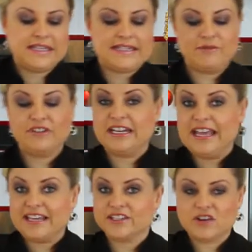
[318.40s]
some vanilla
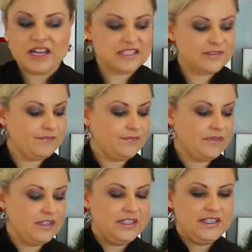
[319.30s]
extract.
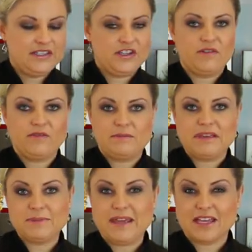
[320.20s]
So it
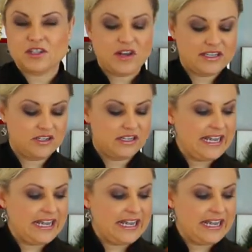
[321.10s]
must be extract, not